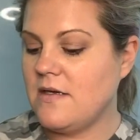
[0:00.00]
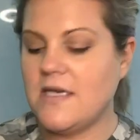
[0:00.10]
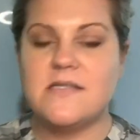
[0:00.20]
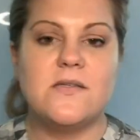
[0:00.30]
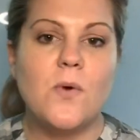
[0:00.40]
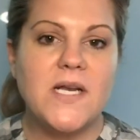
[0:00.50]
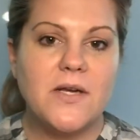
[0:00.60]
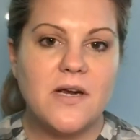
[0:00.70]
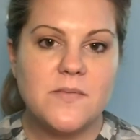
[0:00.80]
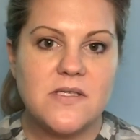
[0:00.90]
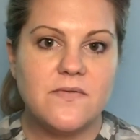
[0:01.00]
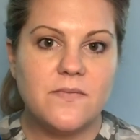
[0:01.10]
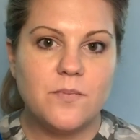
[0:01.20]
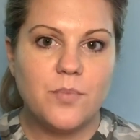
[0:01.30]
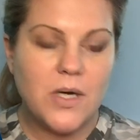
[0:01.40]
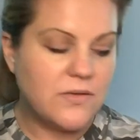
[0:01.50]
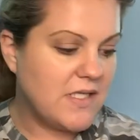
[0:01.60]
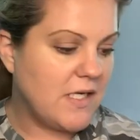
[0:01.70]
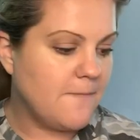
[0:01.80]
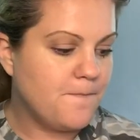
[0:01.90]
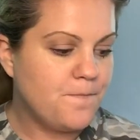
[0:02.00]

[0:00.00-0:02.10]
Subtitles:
is 20 grams of protein,